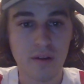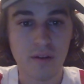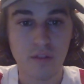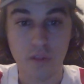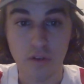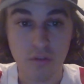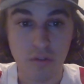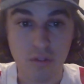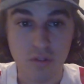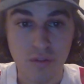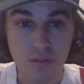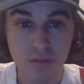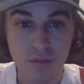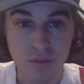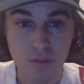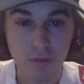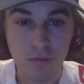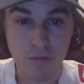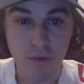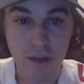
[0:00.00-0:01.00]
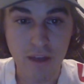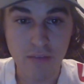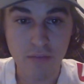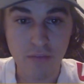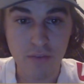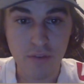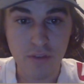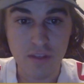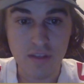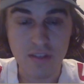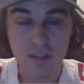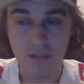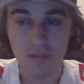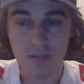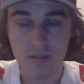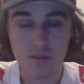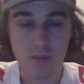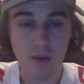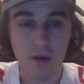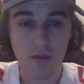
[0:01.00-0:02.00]
The fight for the
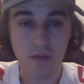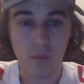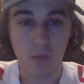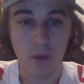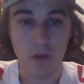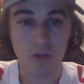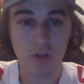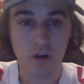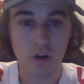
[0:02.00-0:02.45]
7th spot in the wild